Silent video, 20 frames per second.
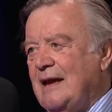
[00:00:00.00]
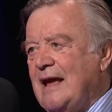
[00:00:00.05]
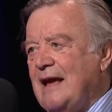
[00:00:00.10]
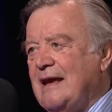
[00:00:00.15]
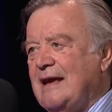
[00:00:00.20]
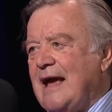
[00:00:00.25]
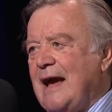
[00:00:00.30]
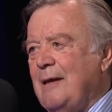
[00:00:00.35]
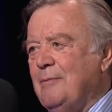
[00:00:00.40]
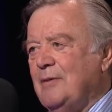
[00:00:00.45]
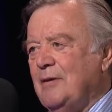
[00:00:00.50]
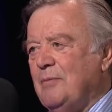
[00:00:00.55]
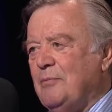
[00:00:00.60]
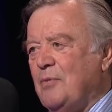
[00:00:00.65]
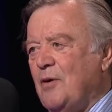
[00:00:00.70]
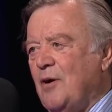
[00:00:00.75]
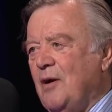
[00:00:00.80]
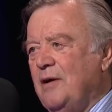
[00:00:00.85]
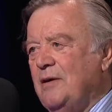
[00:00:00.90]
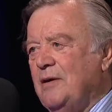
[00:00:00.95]
a cabinet
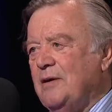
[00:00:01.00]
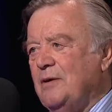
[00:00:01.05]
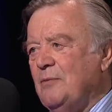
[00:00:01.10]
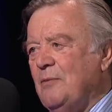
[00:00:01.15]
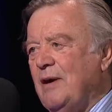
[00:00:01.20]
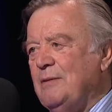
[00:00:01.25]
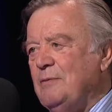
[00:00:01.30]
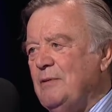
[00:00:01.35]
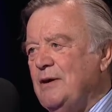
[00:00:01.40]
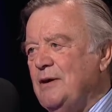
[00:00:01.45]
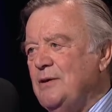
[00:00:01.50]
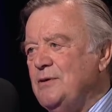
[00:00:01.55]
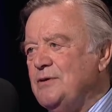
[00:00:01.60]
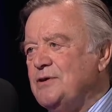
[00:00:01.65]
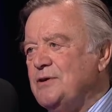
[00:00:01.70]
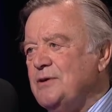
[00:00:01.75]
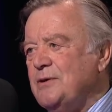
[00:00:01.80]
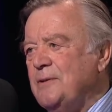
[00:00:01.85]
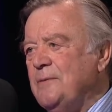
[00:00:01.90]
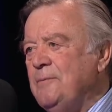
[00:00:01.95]
pro in the way we
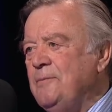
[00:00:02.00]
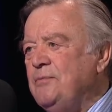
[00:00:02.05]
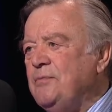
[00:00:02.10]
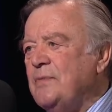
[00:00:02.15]
used to.